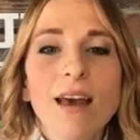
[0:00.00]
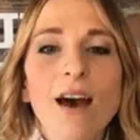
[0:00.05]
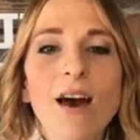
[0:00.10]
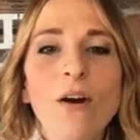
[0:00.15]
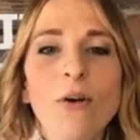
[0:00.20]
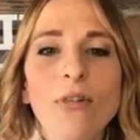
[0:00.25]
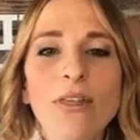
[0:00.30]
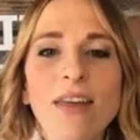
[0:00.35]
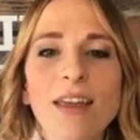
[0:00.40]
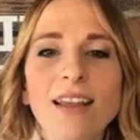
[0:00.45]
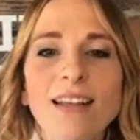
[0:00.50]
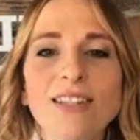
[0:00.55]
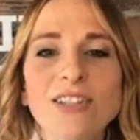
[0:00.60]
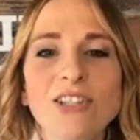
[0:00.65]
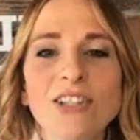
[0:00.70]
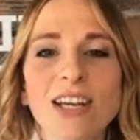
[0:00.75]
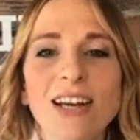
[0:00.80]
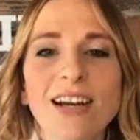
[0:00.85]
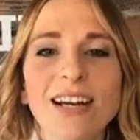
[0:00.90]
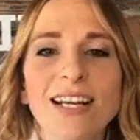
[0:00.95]
oh, thanks,
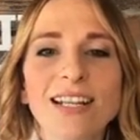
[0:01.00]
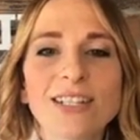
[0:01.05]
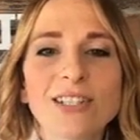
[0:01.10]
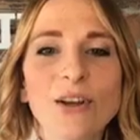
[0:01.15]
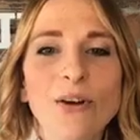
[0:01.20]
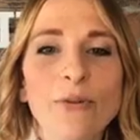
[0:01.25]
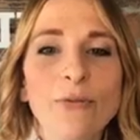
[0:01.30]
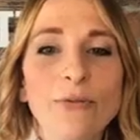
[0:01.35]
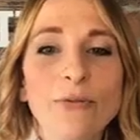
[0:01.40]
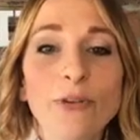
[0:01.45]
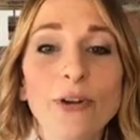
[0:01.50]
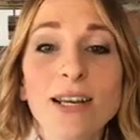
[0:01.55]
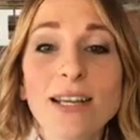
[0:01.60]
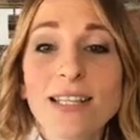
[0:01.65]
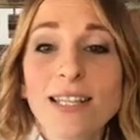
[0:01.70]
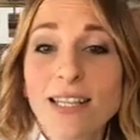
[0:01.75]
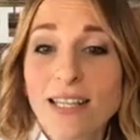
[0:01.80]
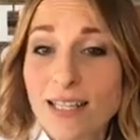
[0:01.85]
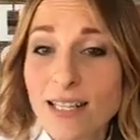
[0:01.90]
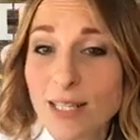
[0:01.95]
Jerry. So
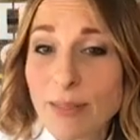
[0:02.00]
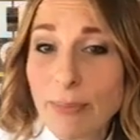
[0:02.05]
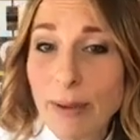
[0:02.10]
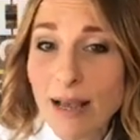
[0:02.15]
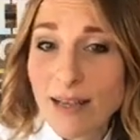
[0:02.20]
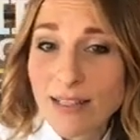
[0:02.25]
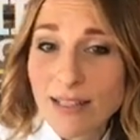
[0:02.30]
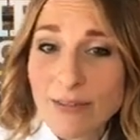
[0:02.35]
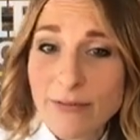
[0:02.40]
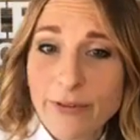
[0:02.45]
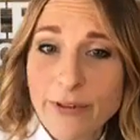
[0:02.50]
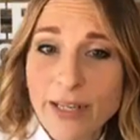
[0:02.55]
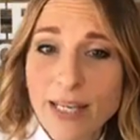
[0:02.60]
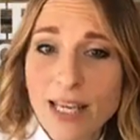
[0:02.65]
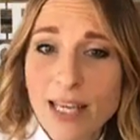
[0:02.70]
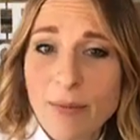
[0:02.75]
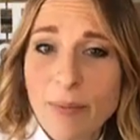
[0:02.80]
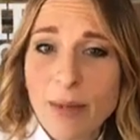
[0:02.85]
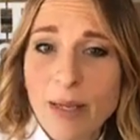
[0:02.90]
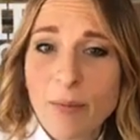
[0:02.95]
freezing is best for
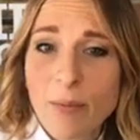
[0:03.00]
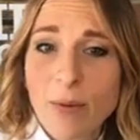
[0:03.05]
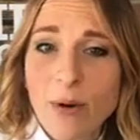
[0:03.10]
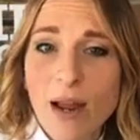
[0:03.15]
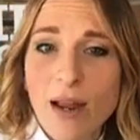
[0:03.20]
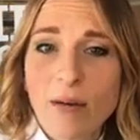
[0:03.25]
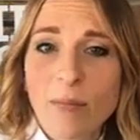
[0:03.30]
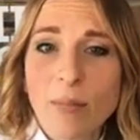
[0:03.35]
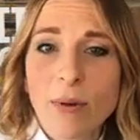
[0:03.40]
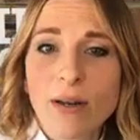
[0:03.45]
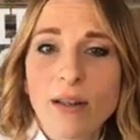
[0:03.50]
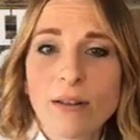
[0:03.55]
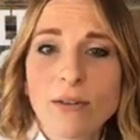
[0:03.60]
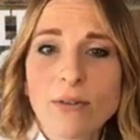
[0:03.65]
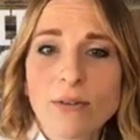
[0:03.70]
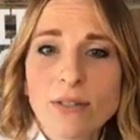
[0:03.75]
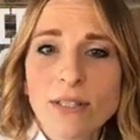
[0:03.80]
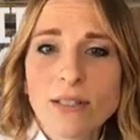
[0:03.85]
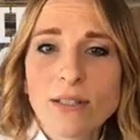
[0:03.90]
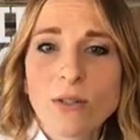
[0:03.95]
keeping bread, but it
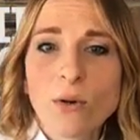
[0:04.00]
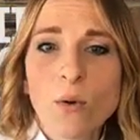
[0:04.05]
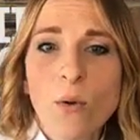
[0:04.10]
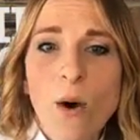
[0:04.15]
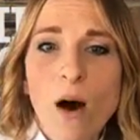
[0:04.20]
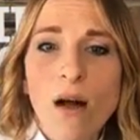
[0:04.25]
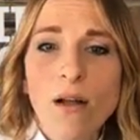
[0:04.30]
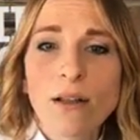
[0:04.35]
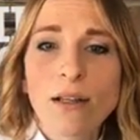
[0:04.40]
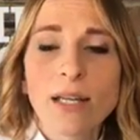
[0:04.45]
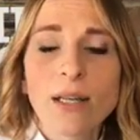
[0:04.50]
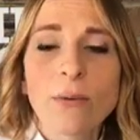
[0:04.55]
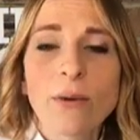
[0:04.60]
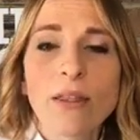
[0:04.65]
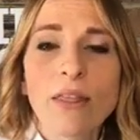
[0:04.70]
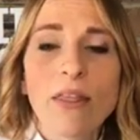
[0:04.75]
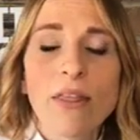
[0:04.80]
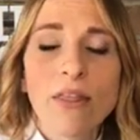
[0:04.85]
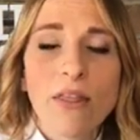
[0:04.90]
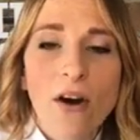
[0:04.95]
loses quality
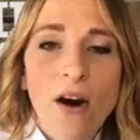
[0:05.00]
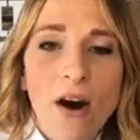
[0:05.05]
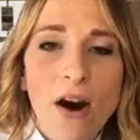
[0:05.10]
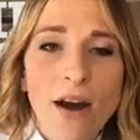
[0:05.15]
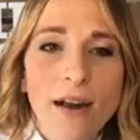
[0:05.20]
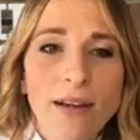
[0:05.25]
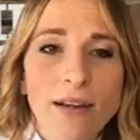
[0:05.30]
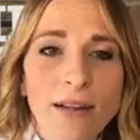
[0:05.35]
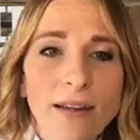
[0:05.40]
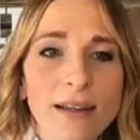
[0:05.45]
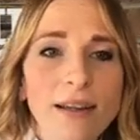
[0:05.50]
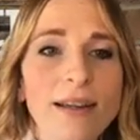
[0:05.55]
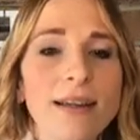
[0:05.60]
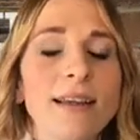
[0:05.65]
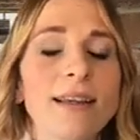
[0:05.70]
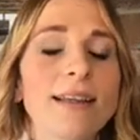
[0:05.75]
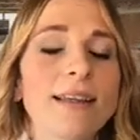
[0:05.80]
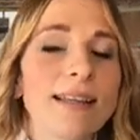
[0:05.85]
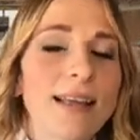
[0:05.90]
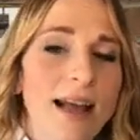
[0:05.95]
when thawed.
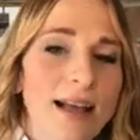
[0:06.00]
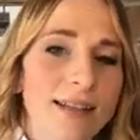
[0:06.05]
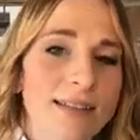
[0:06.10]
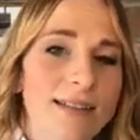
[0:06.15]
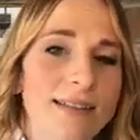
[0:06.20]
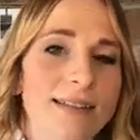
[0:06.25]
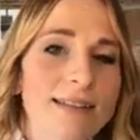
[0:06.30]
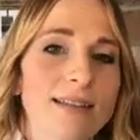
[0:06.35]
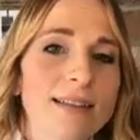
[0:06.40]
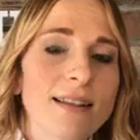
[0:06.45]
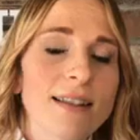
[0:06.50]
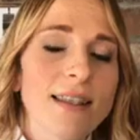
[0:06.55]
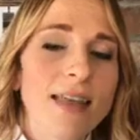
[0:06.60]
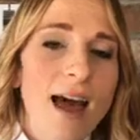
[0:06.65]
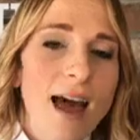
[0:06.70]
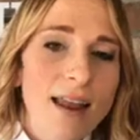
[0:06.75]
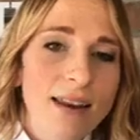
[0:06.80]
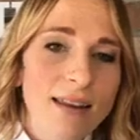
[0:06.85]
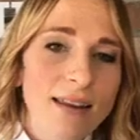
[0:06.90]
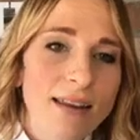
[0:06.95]
Yes,
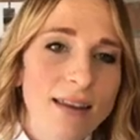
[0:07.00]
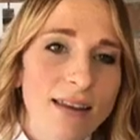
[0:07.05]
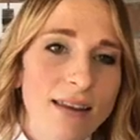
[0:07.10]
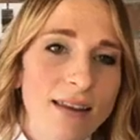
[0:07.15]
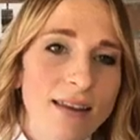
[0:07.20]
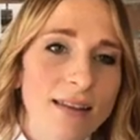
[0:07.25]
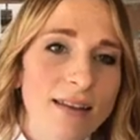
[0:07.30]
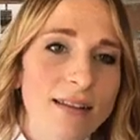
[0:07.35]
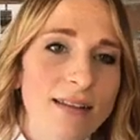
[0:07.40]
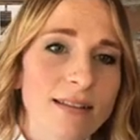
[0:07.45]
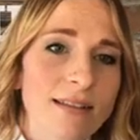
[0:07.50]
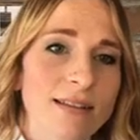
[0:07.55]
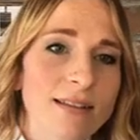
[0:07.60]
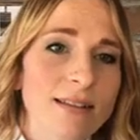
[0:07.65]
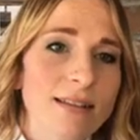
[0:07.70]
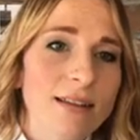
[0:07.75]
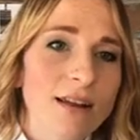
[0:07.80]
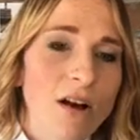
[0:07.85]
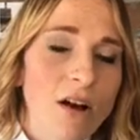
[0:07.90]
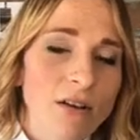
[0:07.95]
that is
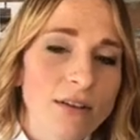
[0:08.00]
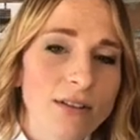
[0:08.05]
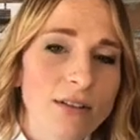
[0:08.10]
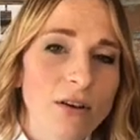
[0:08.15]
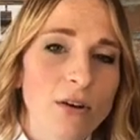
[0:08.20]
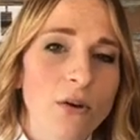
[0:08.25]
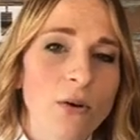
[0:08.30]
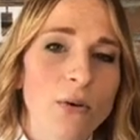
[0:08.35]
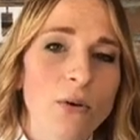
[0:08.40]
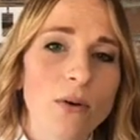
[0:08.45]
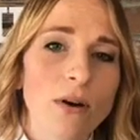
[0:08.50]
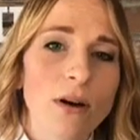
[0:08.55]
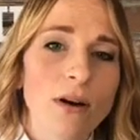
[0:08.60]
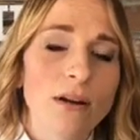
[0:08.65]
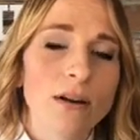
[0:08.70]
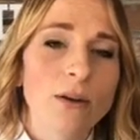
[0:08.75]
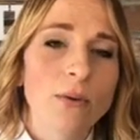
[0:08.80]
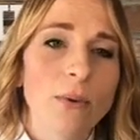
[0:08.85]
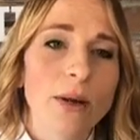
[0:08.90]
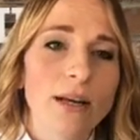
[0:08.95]
also
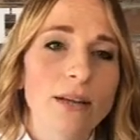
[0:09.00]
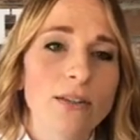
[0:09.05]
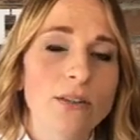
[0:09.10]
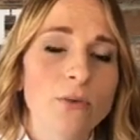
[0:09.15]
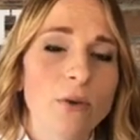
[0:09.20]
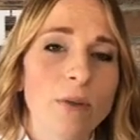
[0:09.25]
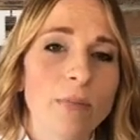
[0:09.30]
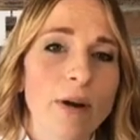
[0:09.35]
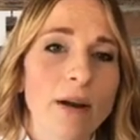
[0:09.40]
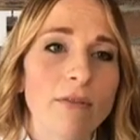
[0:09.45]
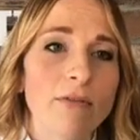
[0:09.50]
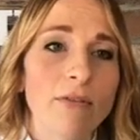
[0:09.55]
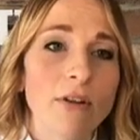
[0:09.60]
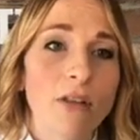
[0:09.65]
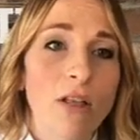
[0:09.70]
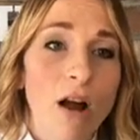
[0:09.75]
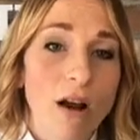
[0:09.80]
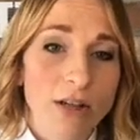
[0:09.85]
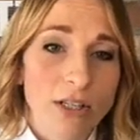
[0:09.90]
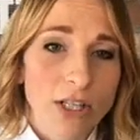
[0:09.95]
a good way to store bread for
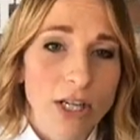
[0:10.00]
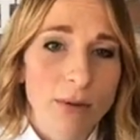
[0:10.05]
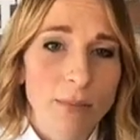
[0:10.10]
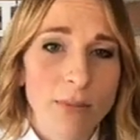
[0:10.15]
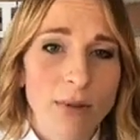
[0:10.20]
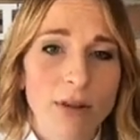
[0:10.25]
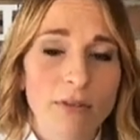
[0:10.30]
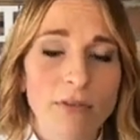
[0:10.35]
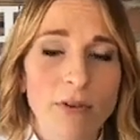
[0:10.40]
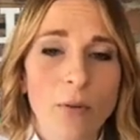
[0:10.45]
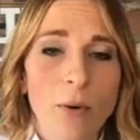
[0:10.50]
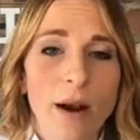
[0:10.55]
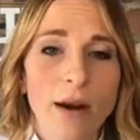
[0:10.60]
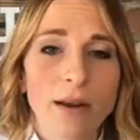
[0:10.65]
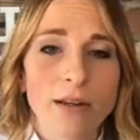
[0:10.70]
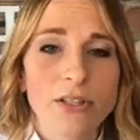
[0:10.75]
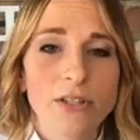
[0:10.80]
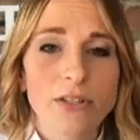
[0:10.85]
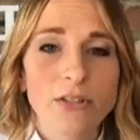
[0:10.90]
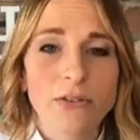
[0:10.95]
long term if you're
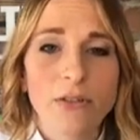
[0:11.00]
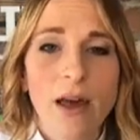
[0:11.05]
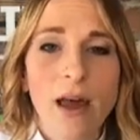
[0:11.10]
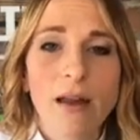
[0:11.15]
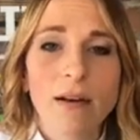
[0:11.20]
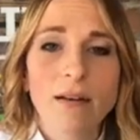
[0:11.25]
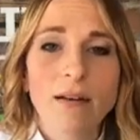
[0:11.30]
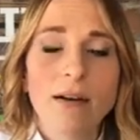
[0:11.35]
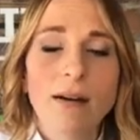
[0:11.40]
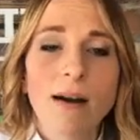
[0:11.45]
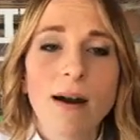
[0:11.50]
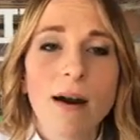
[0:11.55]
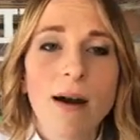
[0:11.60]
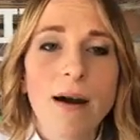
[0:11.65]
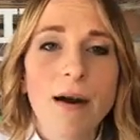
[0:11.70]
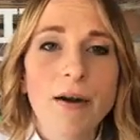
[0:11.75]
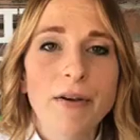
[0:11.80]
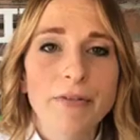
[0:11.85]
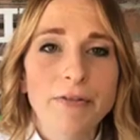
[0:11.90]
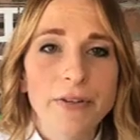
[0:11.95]
wanting to do that,
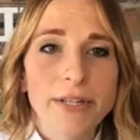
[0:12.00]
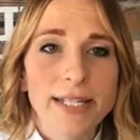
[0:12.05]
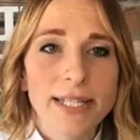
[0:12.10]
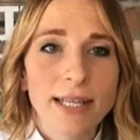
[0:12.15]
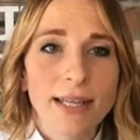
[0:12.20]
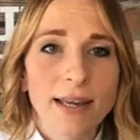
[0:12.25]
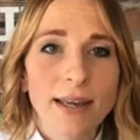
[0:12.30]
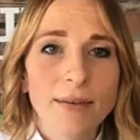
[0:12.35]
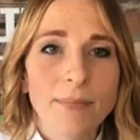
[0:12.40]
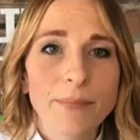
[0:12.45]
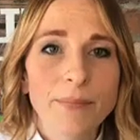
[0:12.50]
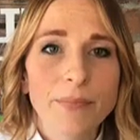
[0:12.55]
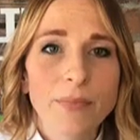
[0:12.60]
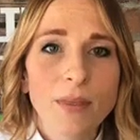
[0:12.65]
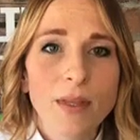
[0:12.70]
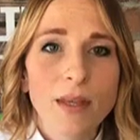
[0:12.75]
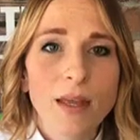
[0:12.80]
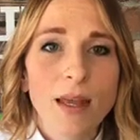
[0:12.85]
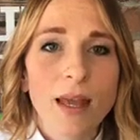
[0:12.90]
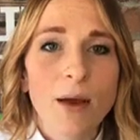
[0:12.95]
freezing it.
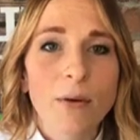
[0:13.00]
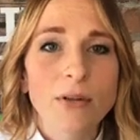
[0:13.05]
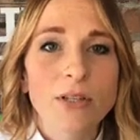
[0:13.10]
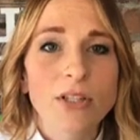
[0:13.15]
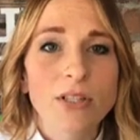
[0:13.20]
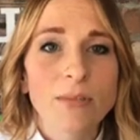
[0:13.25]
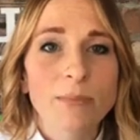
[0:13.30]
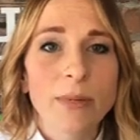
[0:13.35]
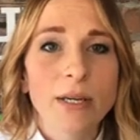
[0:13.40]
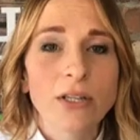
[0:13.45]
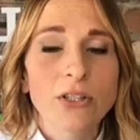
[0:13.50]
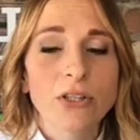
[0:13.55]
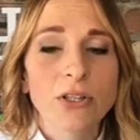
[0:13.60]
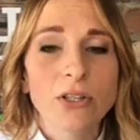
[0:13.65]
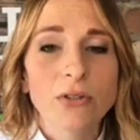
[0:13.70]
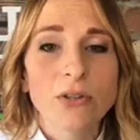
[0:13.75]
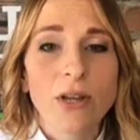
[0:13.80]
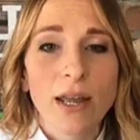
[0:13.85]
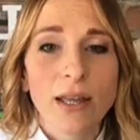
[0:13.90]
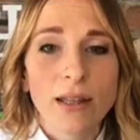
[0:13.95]
I would just make sure
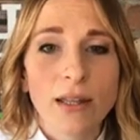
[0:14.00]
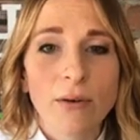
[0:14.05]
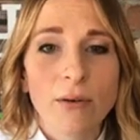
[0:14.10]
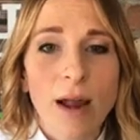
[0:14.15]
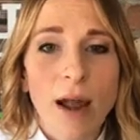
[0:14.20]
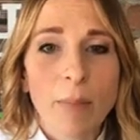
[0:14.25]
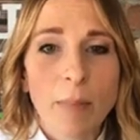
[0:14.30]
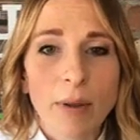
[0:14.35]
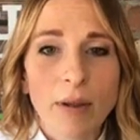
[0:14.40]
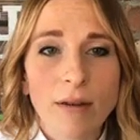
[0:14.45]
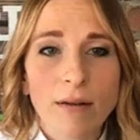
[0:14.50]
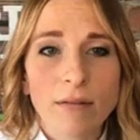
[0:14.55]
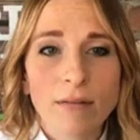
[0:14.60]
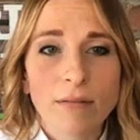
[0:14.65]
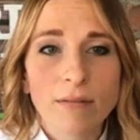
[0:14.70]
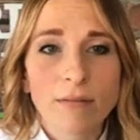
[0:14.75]
you tightly wrap it,